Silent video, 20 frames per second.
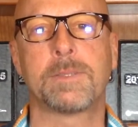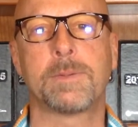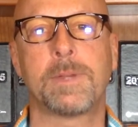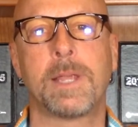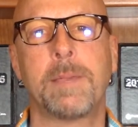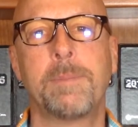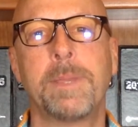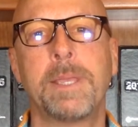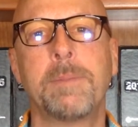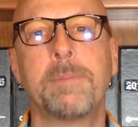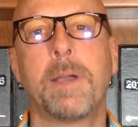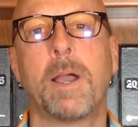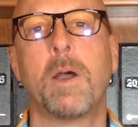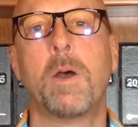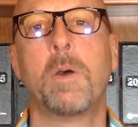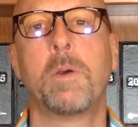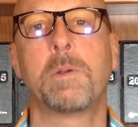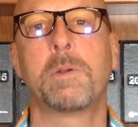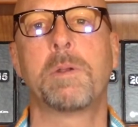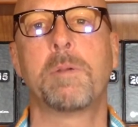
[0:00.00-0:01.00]
When I mean
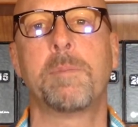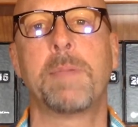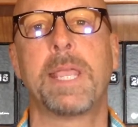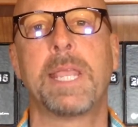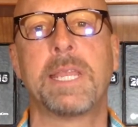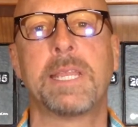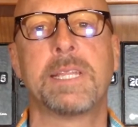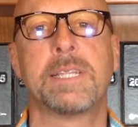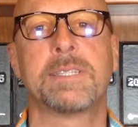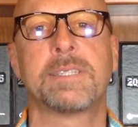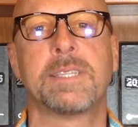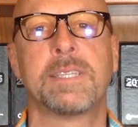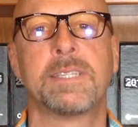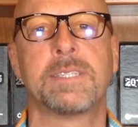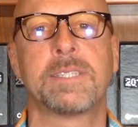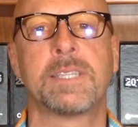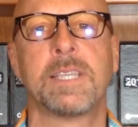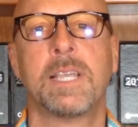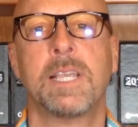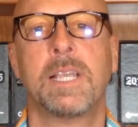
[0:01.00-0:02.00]
owner maintenance
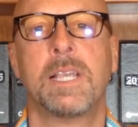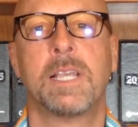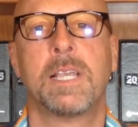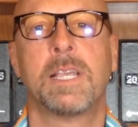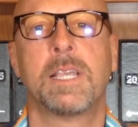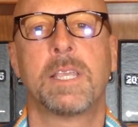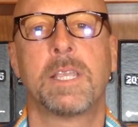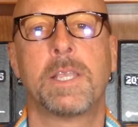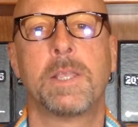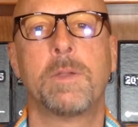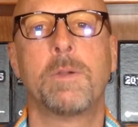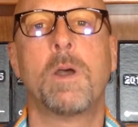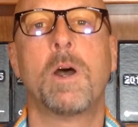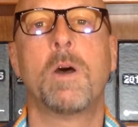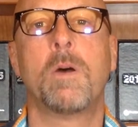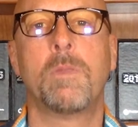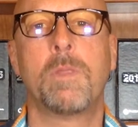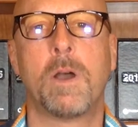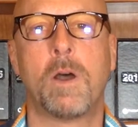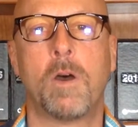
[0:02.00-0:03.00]
is you
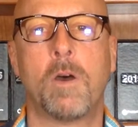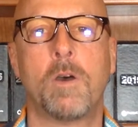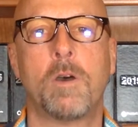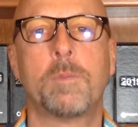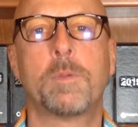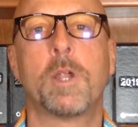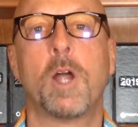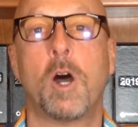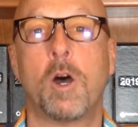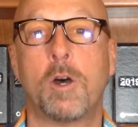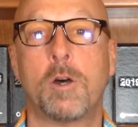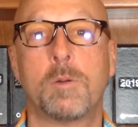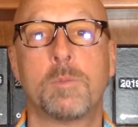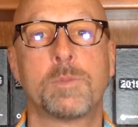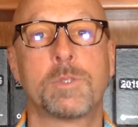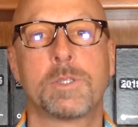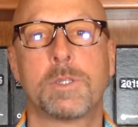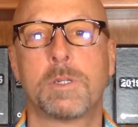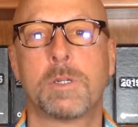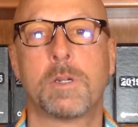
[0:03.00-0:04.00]
own the home or
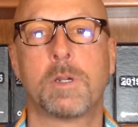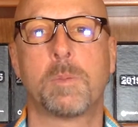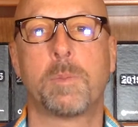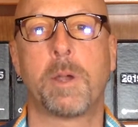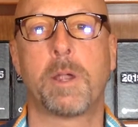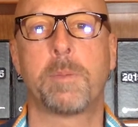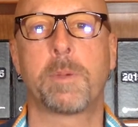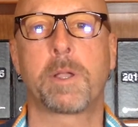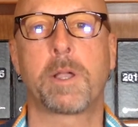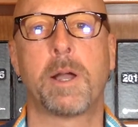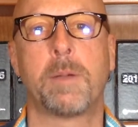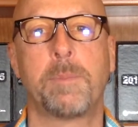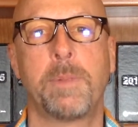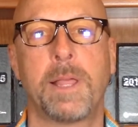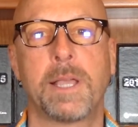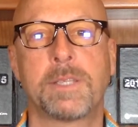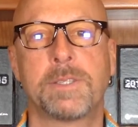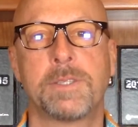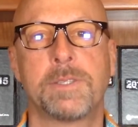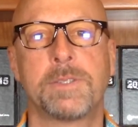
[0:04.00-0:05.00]
homes or apartment
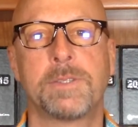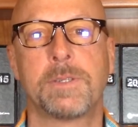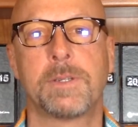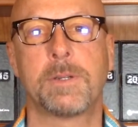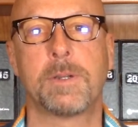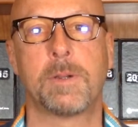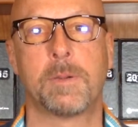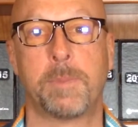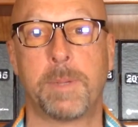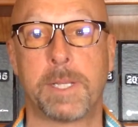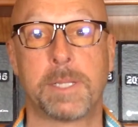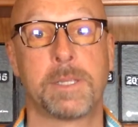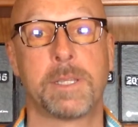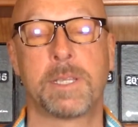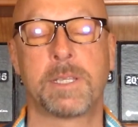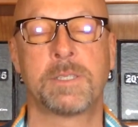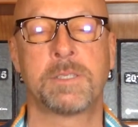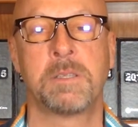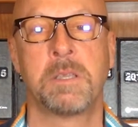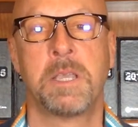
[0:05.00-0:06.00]
complexes or
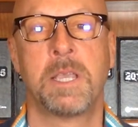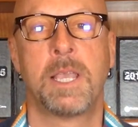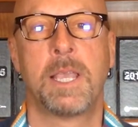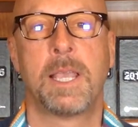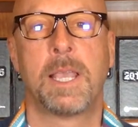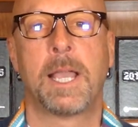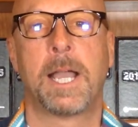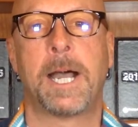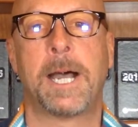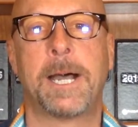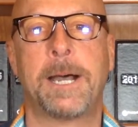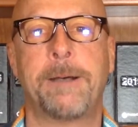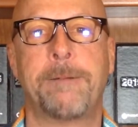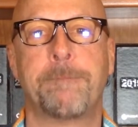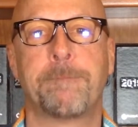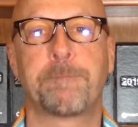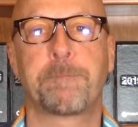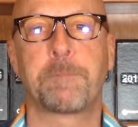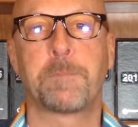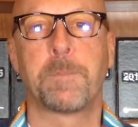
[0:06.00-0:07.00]
buildings,
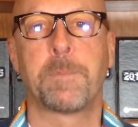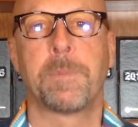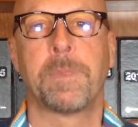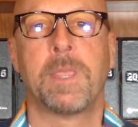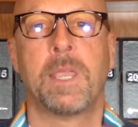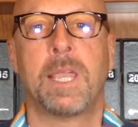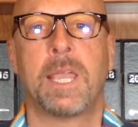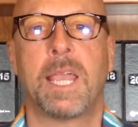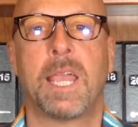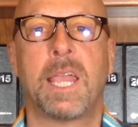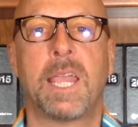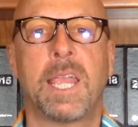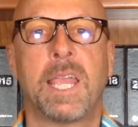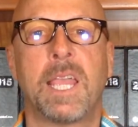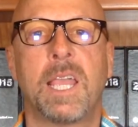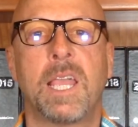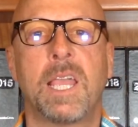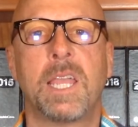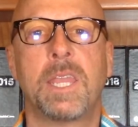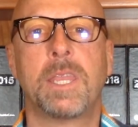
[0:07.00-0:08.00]

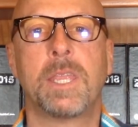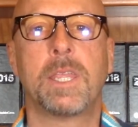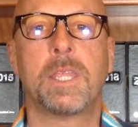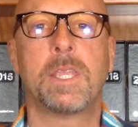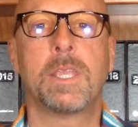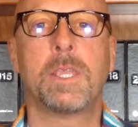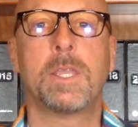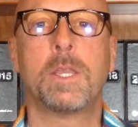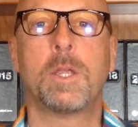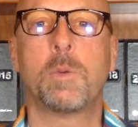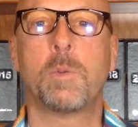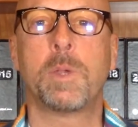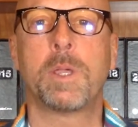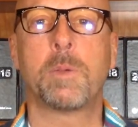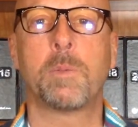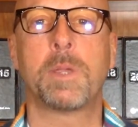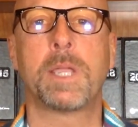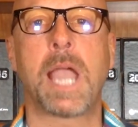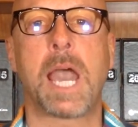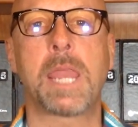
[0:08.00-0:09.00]
and you know
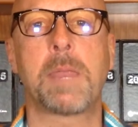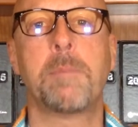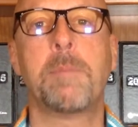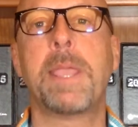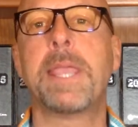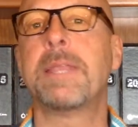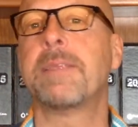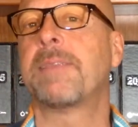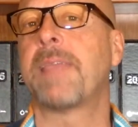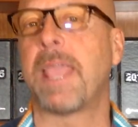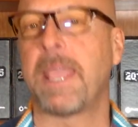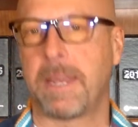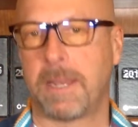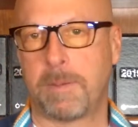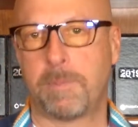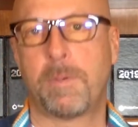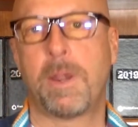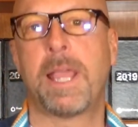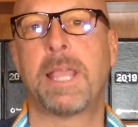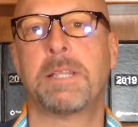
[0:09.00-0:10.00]
we got to maintain
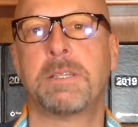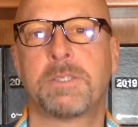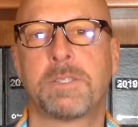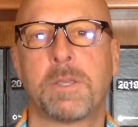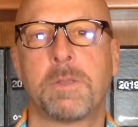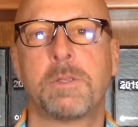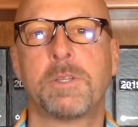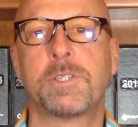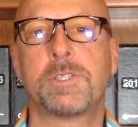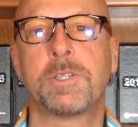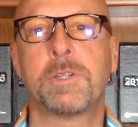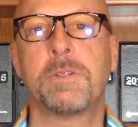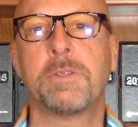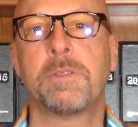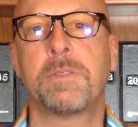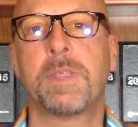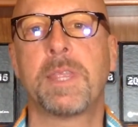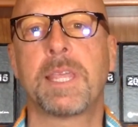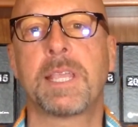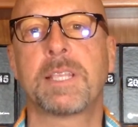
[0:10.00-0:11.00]
them, right? So there's certain
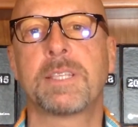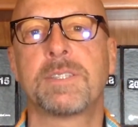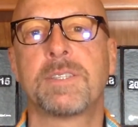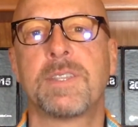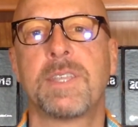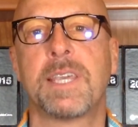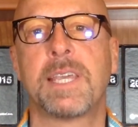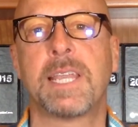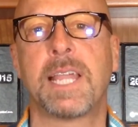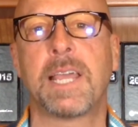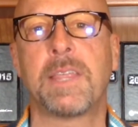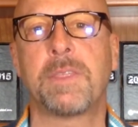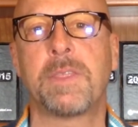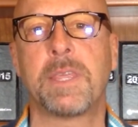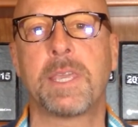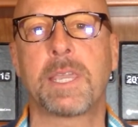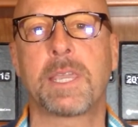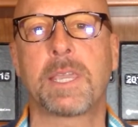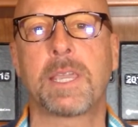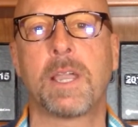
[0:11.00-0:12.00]
things that I
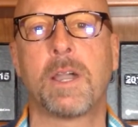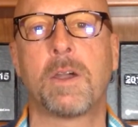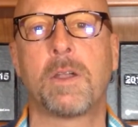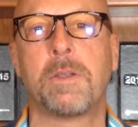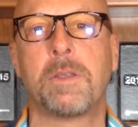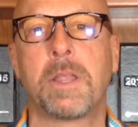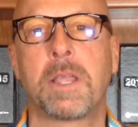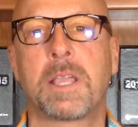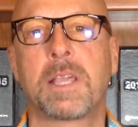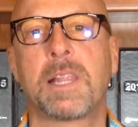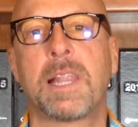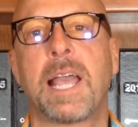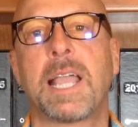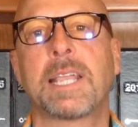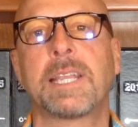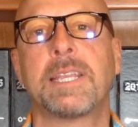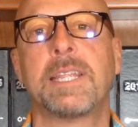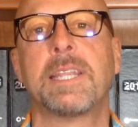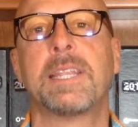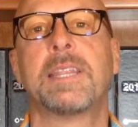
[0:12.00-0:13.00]
think are
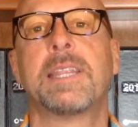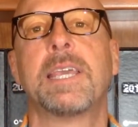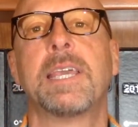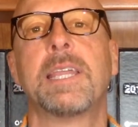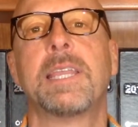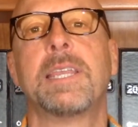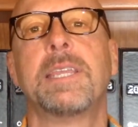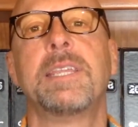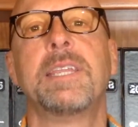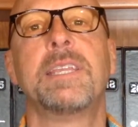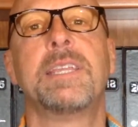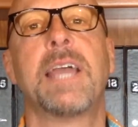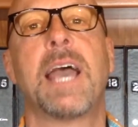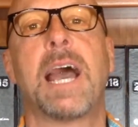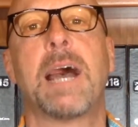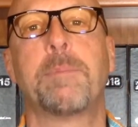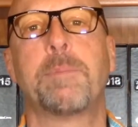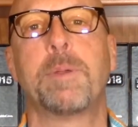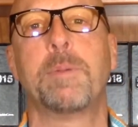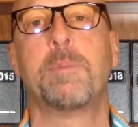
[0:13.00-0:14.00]
neglected that need to
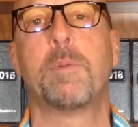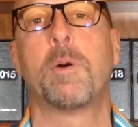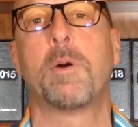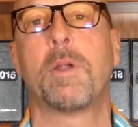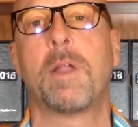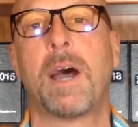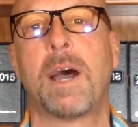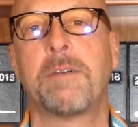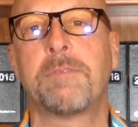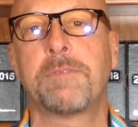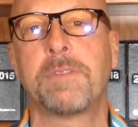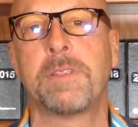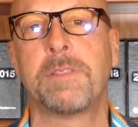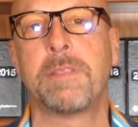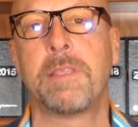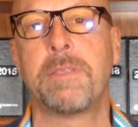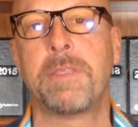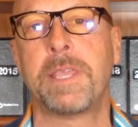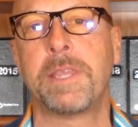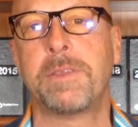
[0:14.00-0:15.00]
happen more often
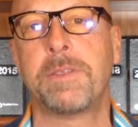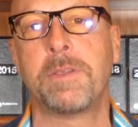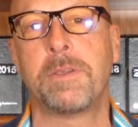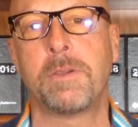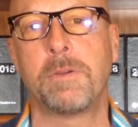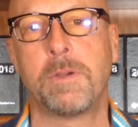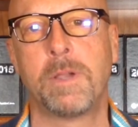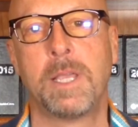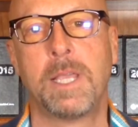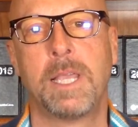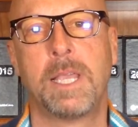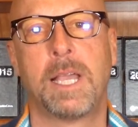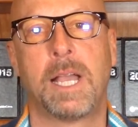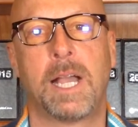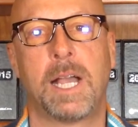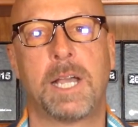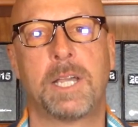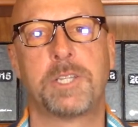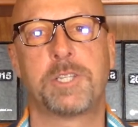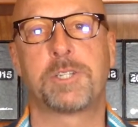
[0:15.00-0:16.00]
than they do.
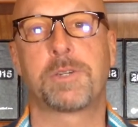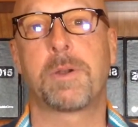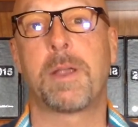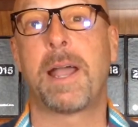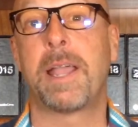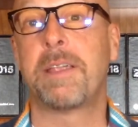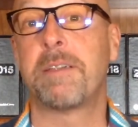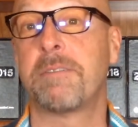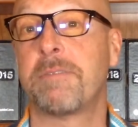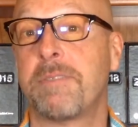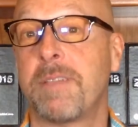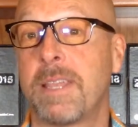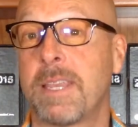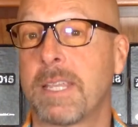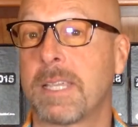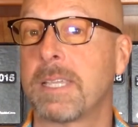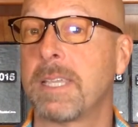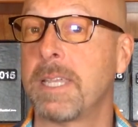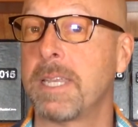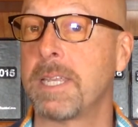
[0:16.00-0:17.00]
Dryer vent
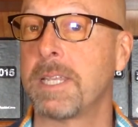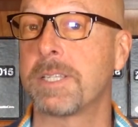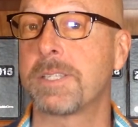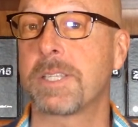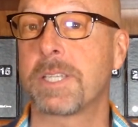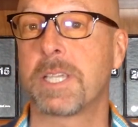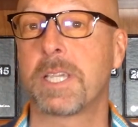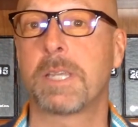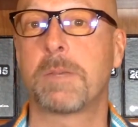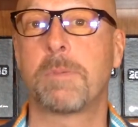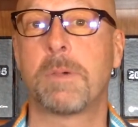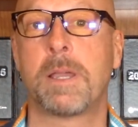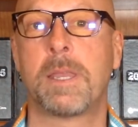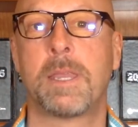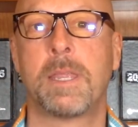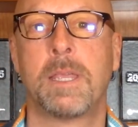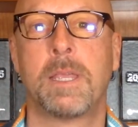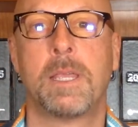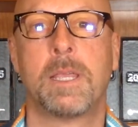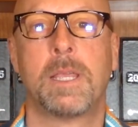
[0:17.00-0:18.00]
cleaning is a good one.
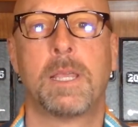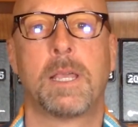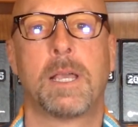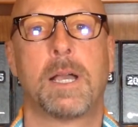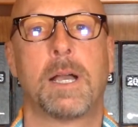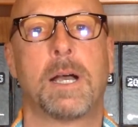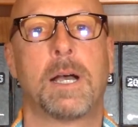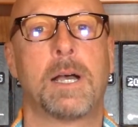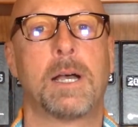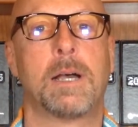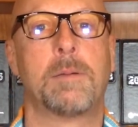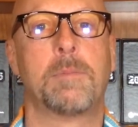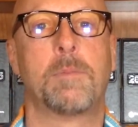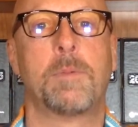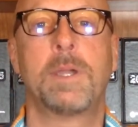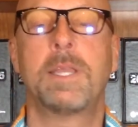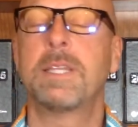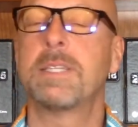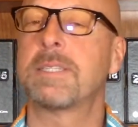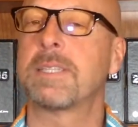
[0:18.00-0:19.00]

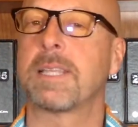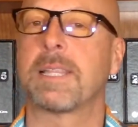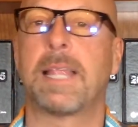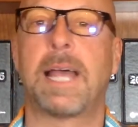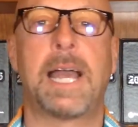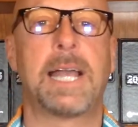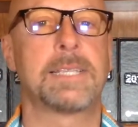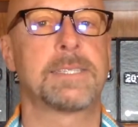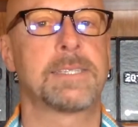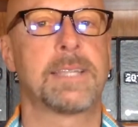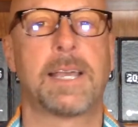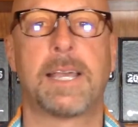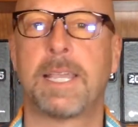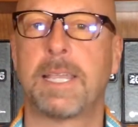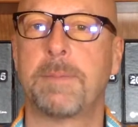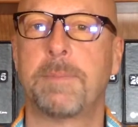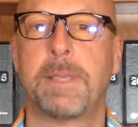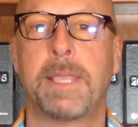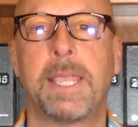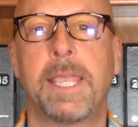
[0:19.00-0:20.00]
When is the last
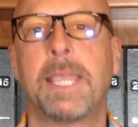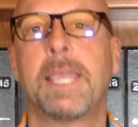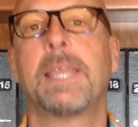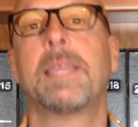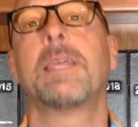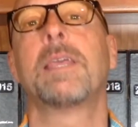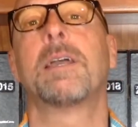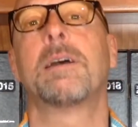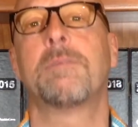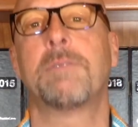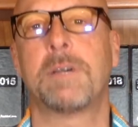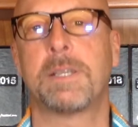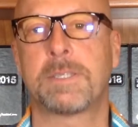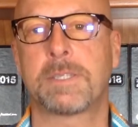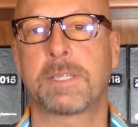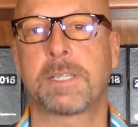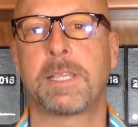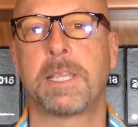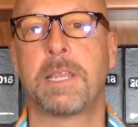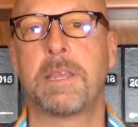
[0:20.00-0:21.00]
time any of us
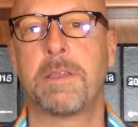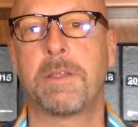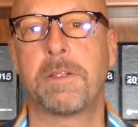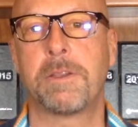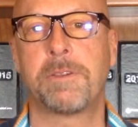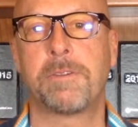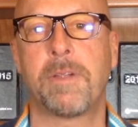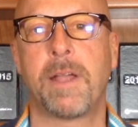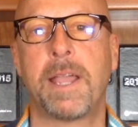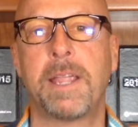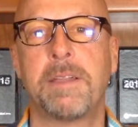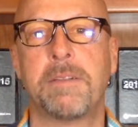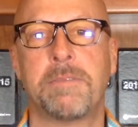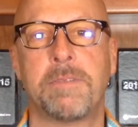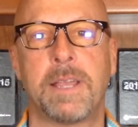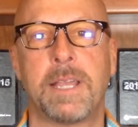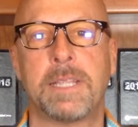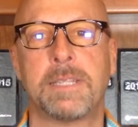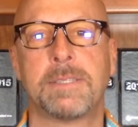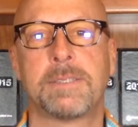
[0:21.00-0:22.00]
cleaned our dryer
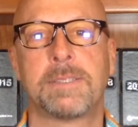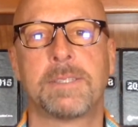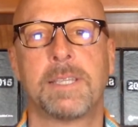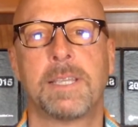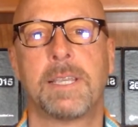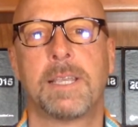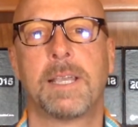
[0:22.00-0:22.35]
vents?